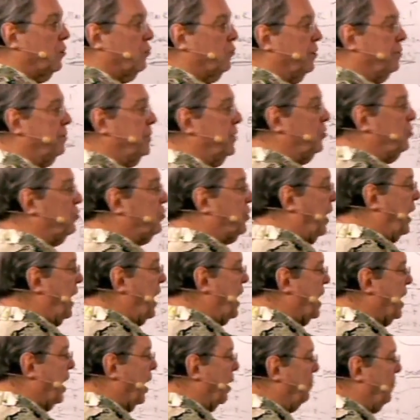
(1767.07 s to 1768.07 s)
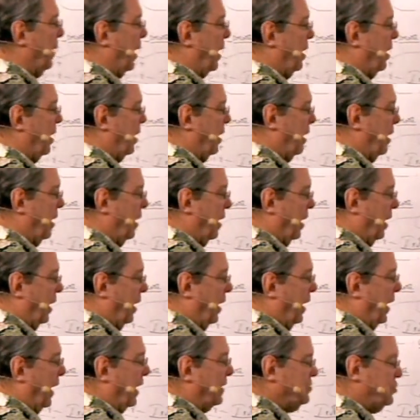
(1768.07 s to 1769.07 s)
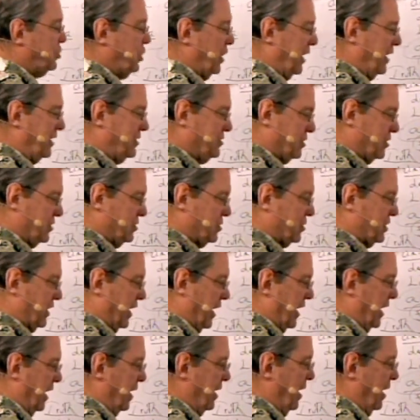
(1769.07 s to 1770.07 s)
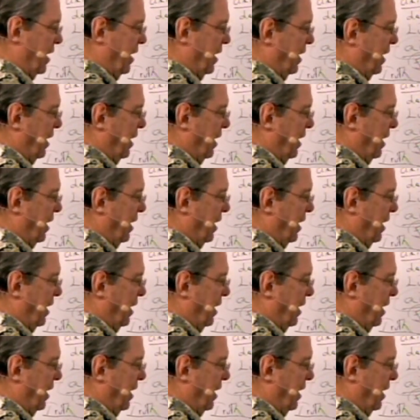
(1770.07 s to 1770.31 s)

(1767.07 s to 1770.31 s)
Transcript: rebuked him, and Jesus said,